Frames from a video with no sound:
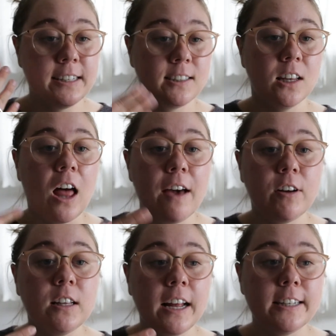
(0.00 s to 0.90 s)

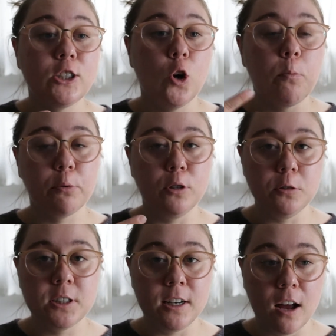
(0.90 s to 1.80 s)
saliva glands don't
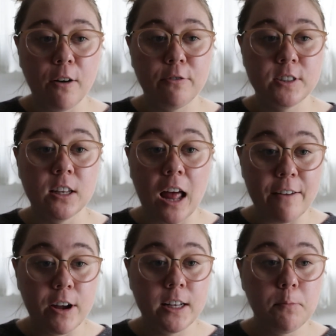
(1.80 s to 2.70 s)
produce enough
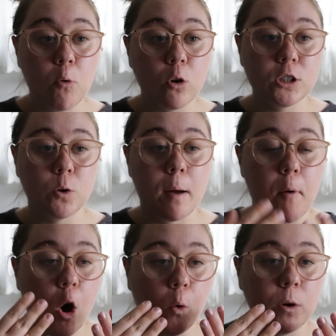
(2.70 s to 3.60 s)
saliva anymore, so
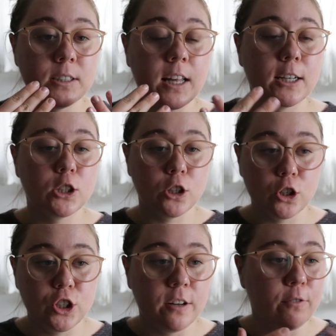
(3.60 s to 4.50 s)
I'm always
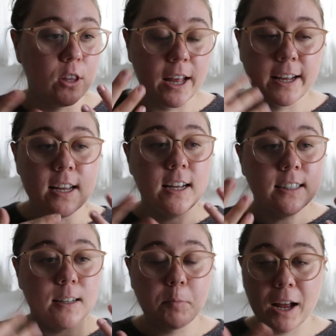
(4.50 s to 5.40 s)
searching for
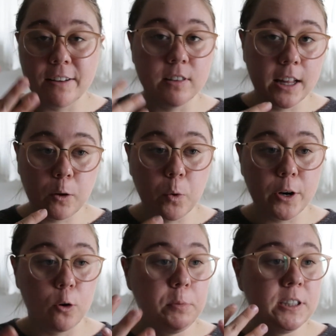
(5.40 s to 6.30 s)
some kind of liquid
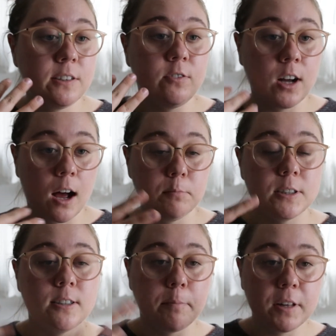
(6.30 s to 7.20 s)
or a piece of gum,
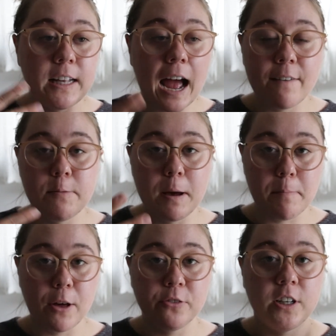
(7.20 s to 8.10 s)
something to have in my
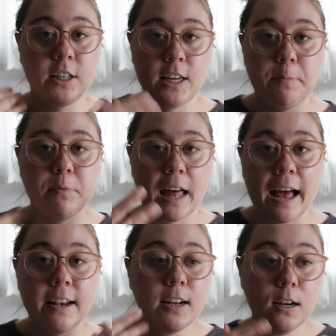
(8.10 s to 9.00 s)
mouth to keep
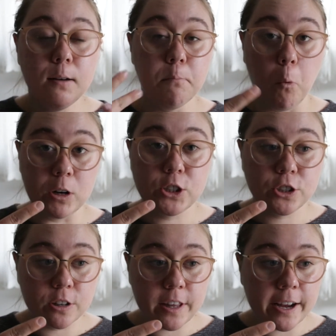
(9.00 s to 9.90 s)
that
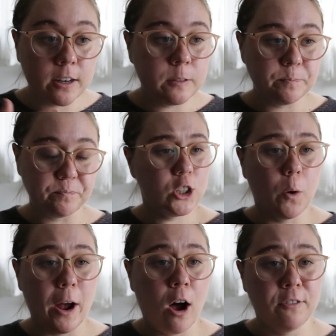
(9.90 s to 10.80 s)
moisture there. So
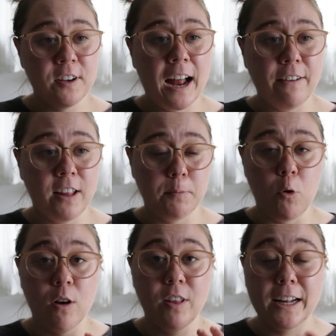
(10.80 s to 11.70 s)
I often have
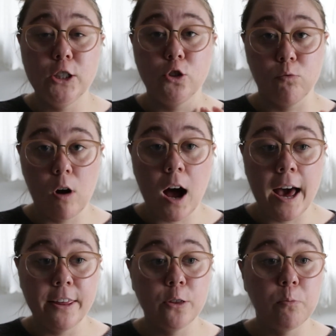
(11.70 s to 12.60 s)
more of a
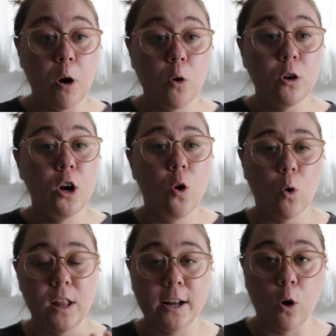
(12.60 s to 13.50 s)
dry throat
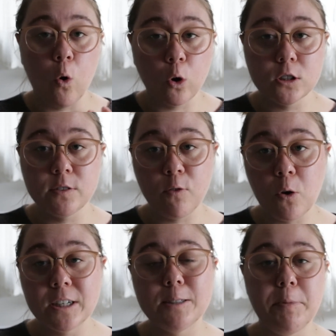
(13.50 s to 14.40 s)
or a hoarse
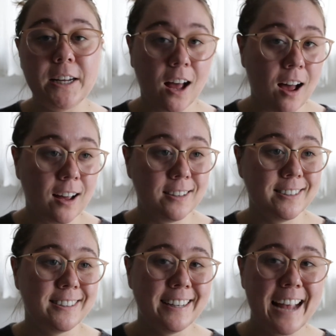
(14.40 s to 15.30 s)
voice
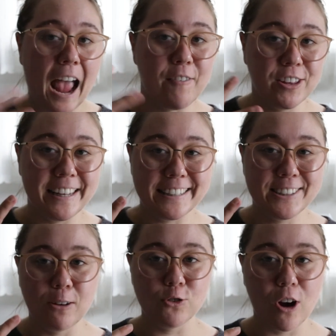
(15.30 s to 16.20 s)
because everything is
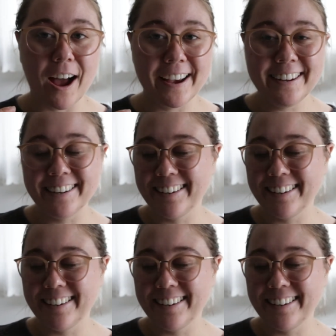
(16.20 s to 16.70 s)
so dry.